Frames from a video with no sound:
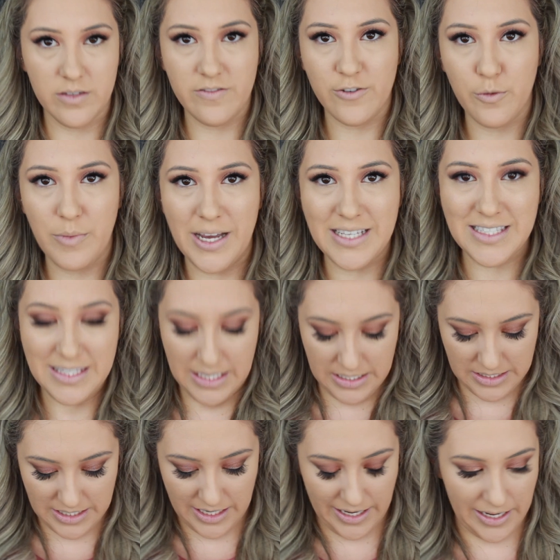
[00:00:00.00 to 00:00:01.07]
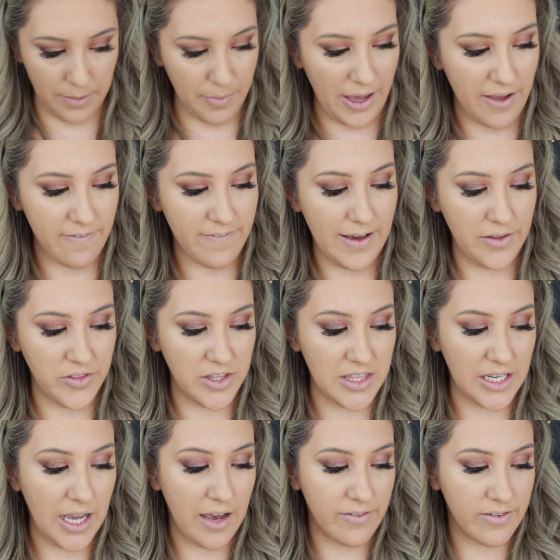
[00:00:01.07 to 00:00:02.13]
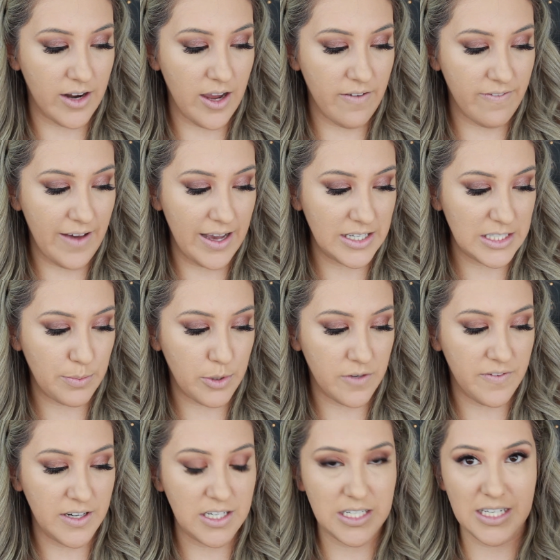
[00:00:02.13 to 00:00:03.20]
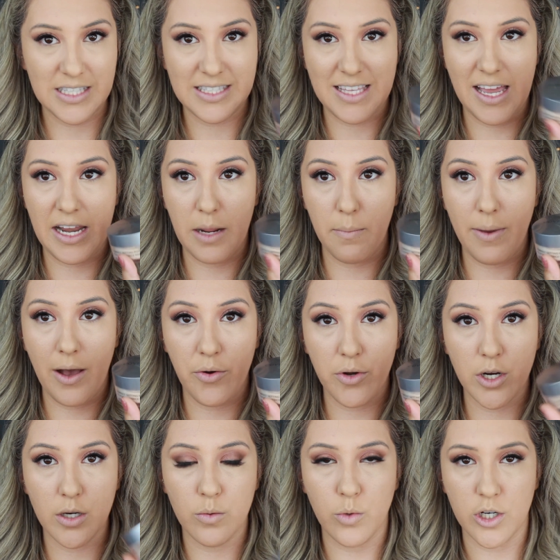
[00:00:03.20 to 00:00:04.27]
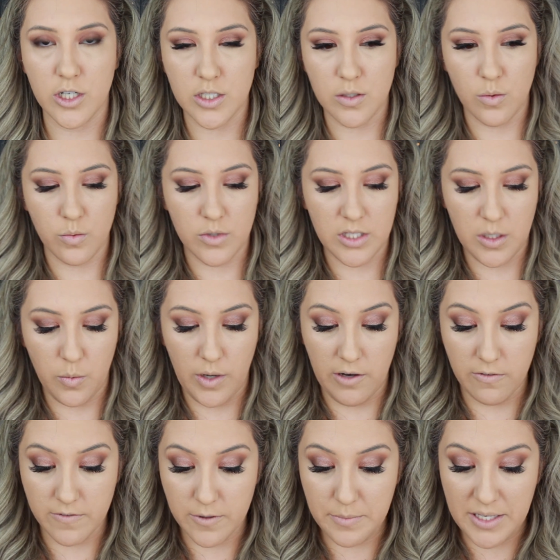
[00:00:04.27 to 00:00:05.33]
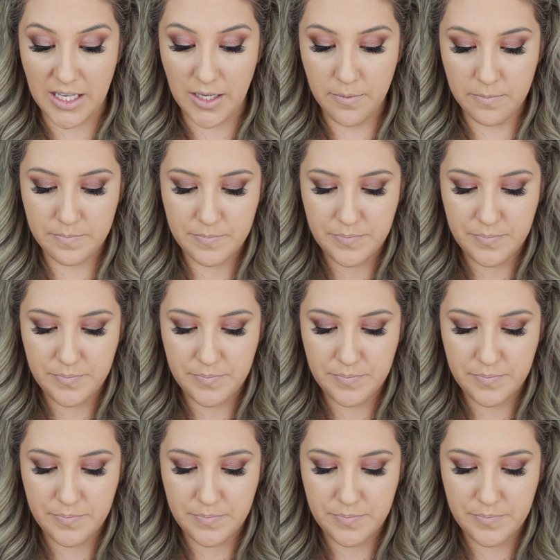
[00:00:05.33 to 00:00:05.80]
For my skin type, I found that the Cover FX Perfect Setting Powder works really well for me.